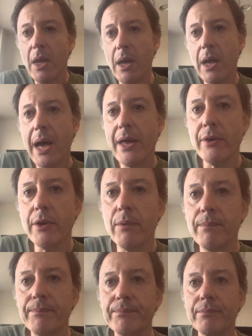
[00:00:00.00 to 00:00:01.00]
I don't know.
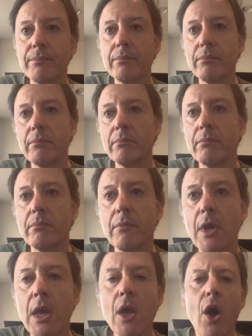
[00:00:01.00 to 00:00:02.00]

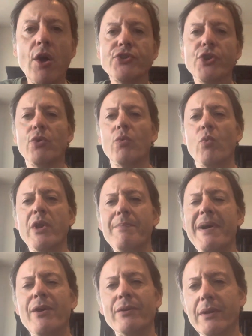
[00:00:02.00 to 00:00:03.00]
Also, what
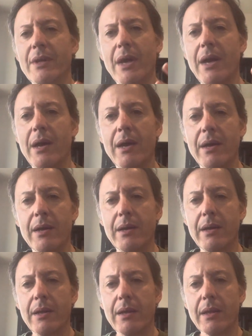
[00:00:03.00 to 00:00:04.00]
about
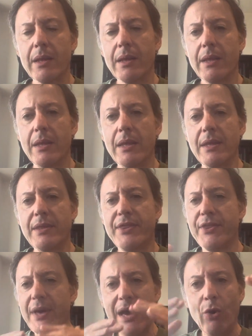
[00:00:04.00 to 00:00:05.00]

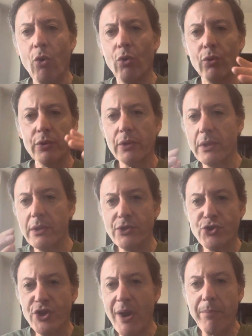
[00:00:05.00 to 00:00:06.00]
that whole
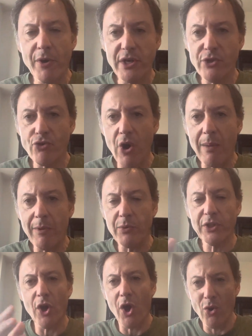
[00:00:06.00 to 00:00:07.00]
Jeopardy drama with
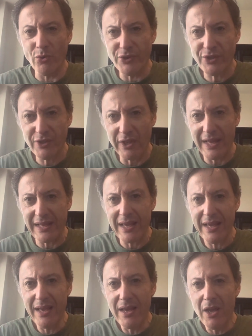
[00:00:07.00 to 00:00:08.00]
the hosts? Like,
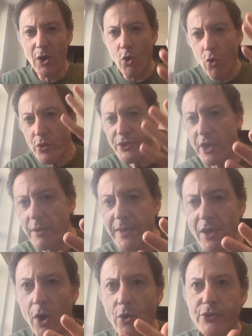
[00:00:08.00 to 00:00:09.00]
who is going to be
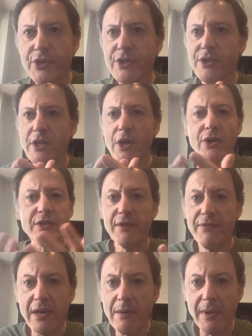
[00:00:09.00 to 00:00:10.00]
the host this year, as if
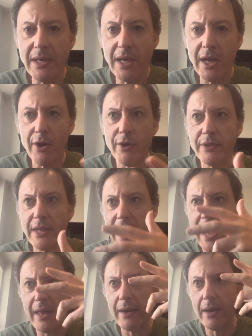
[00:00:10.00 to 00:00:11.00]
anybody cared? They
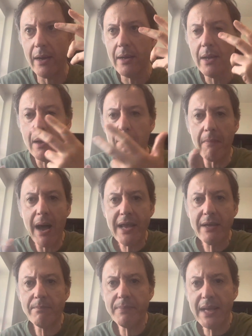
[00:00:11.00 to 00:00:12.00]
had
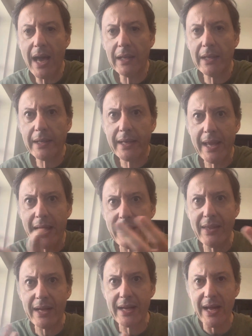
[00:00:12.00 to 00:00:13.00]
Mayim Bialik and
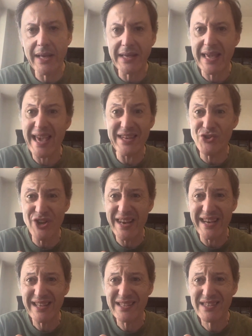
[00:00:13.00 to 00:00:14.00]
that guy, Ken
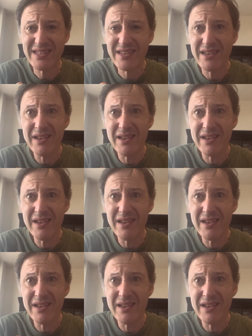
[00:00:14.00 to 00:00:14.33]
Jennings.